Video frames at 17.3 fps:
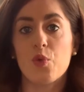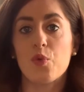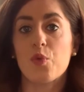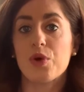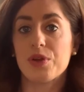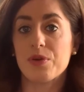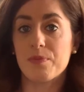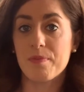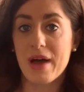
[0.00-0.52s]

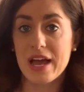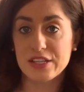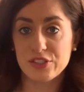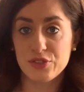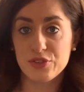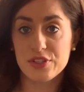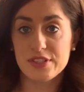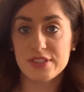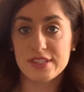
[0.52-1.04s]
when my
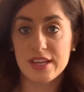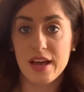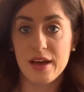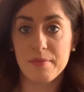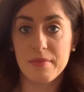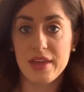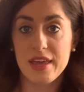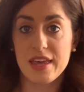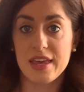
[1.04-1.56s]
students
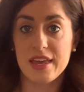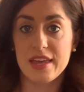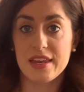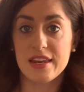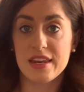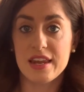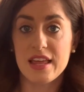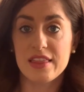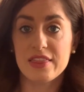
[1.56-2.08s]
come
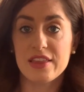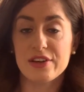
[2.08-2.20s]
in,